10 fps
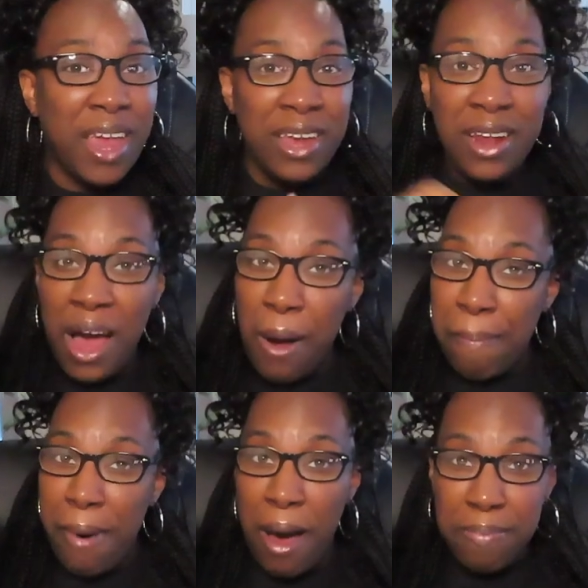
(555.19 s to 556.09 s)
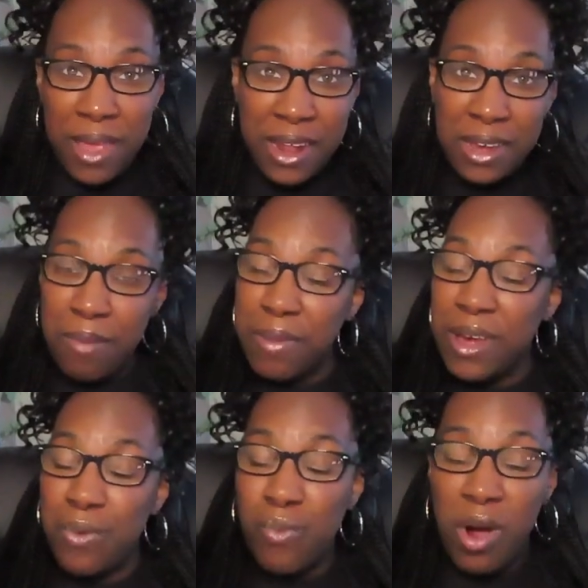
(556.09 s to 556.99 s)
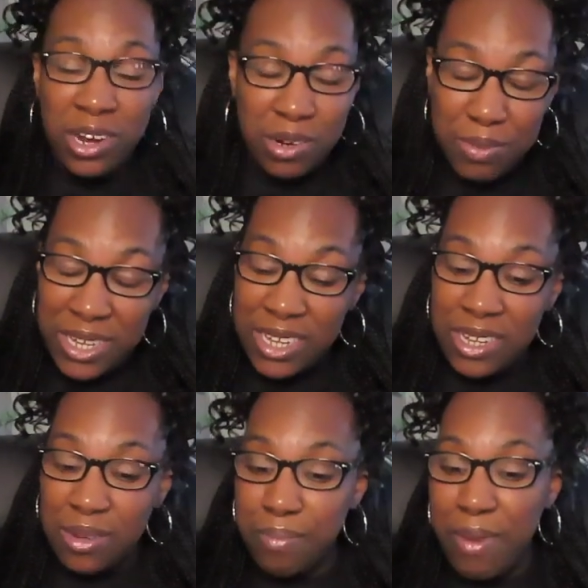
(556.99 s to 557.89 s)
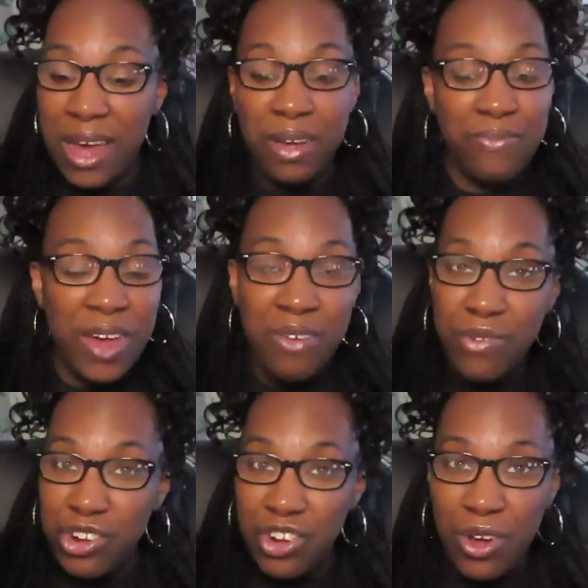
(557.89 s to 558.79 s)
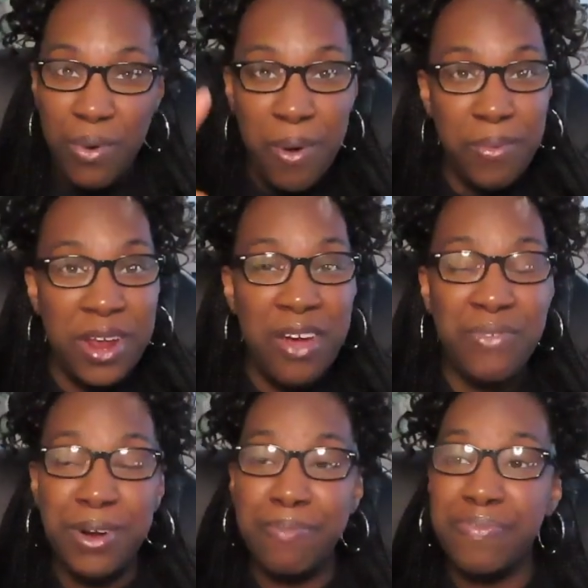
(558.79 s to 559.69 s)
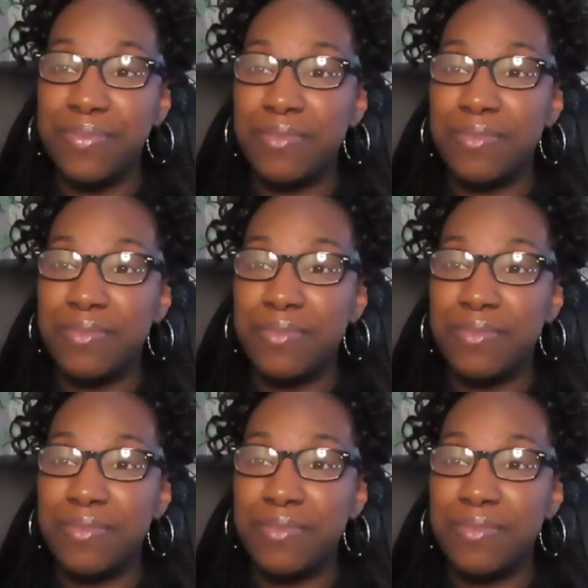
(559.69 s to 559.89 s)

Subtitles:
and I'll pop that up and watch me my favorite show or whatever.